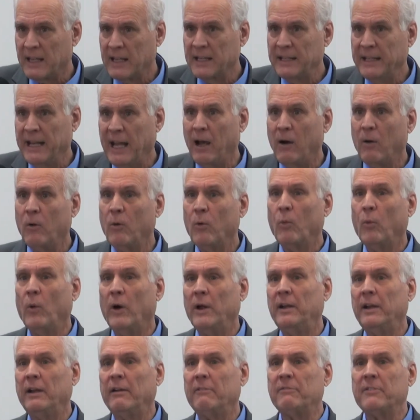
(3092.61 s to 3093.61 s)
Now,
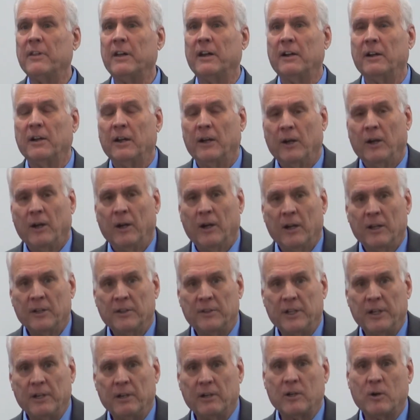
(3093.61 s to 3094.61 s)
one of the
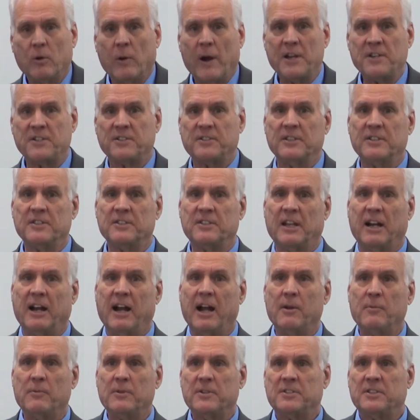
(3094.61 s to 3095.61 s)
dear questions that I
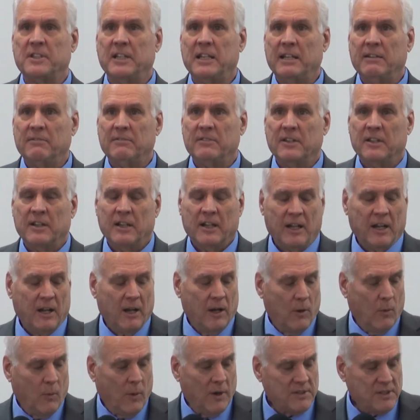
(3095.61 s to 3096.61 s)
received
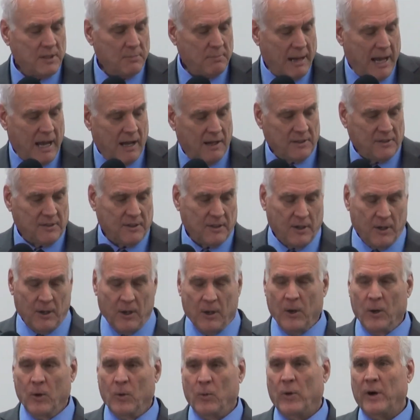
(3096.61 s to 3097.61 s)
was about
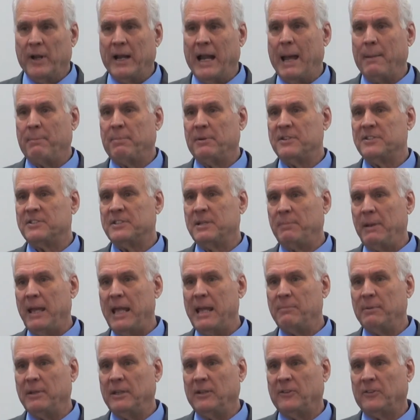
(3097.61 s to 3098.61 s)
what happens to
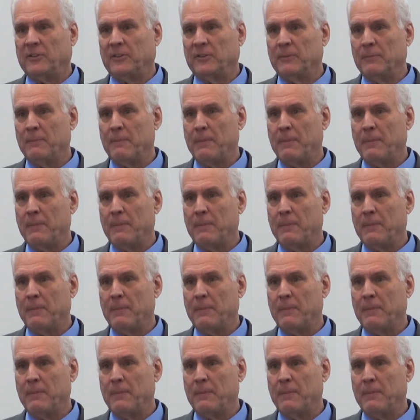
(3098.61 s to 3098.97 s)
babies.